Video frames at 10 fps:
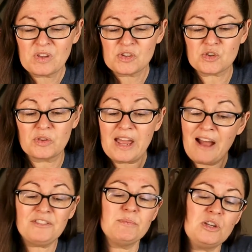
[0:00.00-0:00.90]
So they
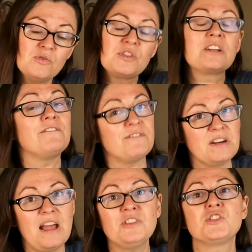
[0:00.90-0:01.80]
have to be using a
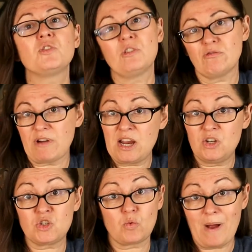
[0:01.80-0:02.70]
finesse or a
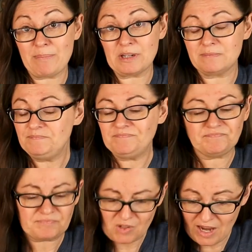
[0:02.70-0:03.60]
ranged weapon,
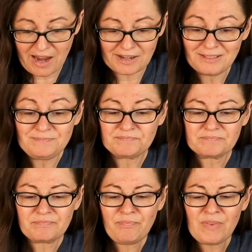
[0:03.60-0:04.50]
okay?
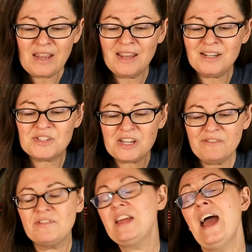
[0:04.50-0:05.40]
And it's
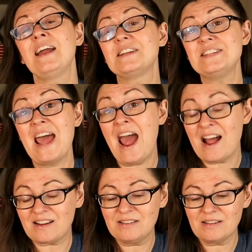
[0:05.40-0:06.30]
if they had
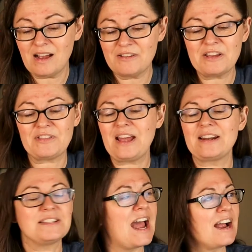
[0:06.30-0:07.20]
if
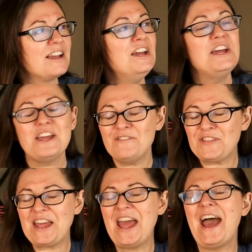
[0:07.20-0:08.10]

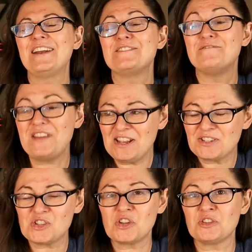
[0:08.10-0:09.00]
they had
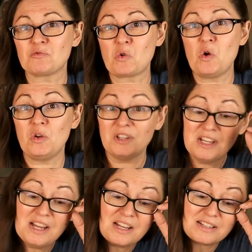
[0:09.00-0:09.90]
advantage on the roll.
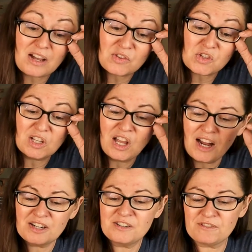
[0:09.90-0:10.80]
Now, there's a lot
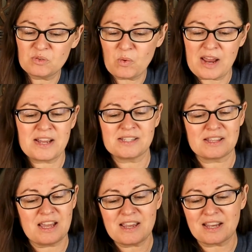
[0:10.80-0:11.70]
of different ways that
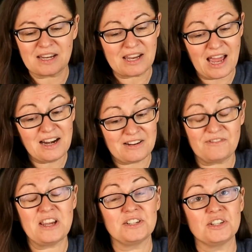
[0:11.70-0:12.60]
they can get
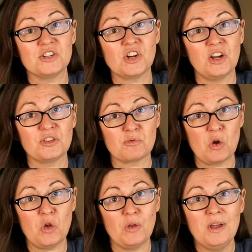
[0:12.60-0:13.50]
advantage on the
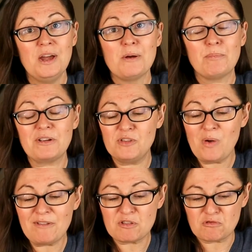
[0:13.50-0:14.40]
roll. But if you
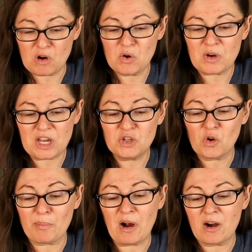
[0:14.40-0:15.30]
have a rogue in
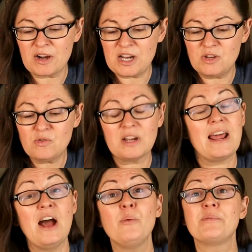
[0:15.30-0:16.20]
your party, you can
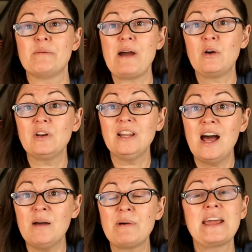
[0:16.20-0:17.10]
help them out a
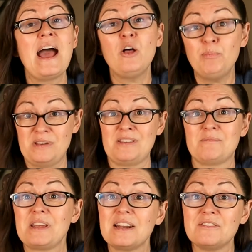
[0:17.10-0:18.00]
lot by helping
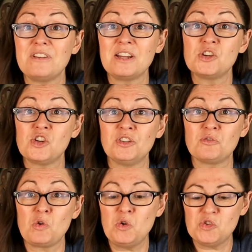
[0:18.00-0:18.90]
them get advantage on their
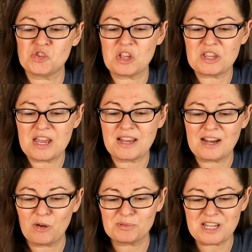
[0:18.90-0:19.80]
rolls so that they can
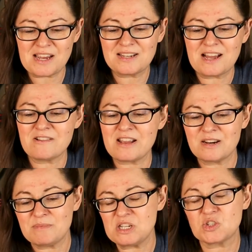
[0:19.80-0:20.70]
help take down
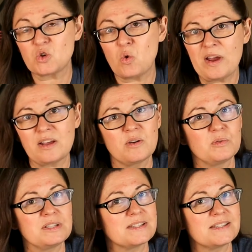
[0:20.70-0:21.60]
enemies quick
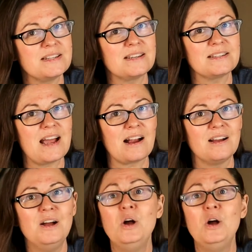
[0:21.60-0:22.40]
with this sneak attack.